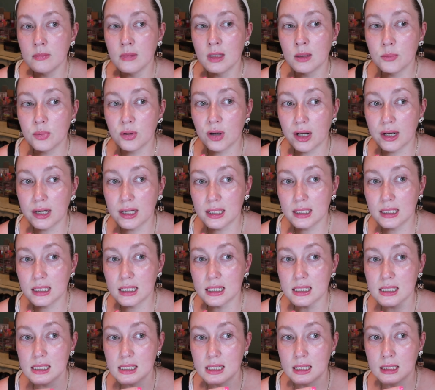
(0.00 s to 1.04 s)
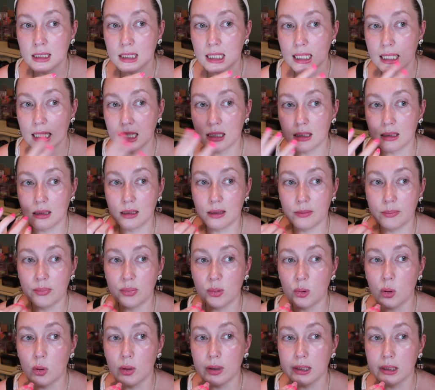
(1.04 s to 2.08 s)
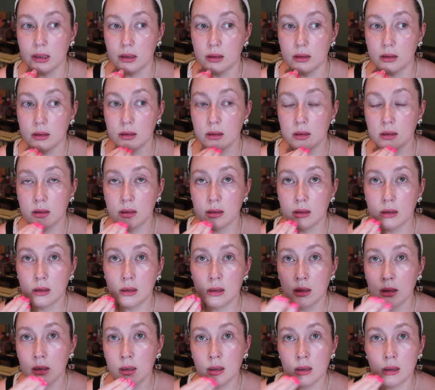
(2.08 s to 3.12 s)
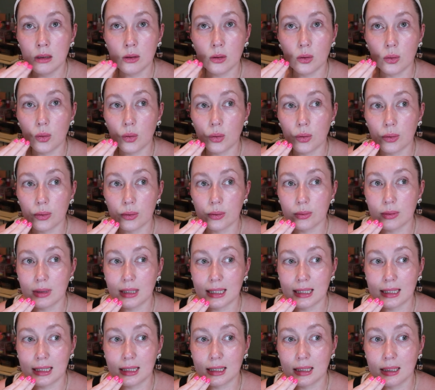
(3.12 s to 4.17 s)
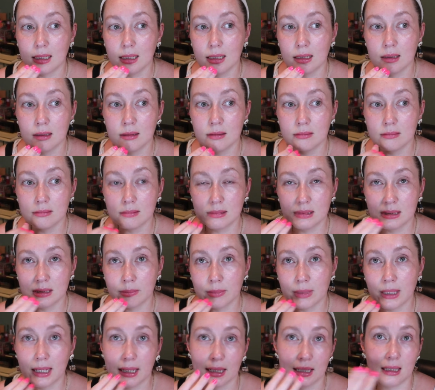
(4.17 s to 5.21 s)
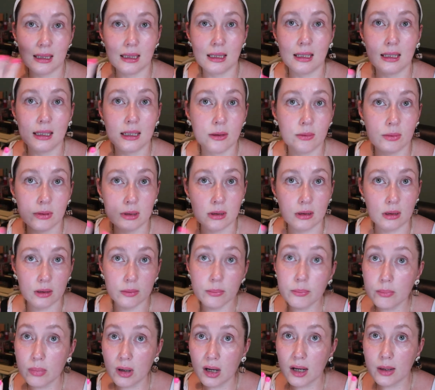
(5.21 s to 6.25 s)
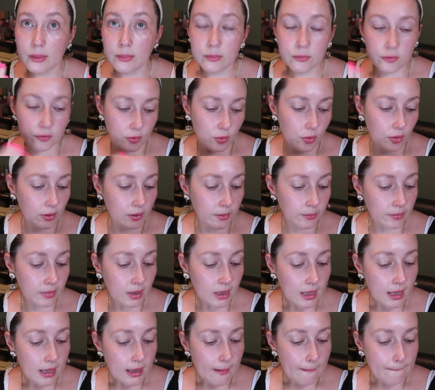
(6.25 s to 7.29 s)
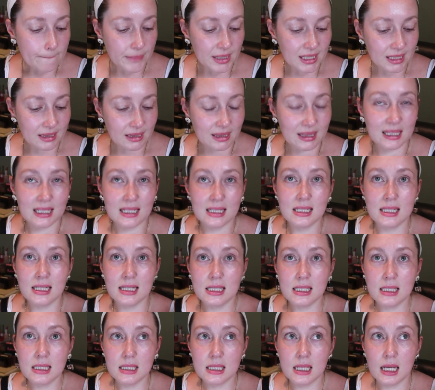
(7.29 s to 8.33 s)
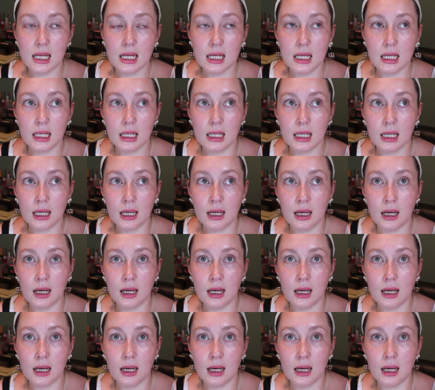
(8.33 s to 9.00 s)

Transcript: product is in like a lip oil or like some kind of liquid lip balm form but this is like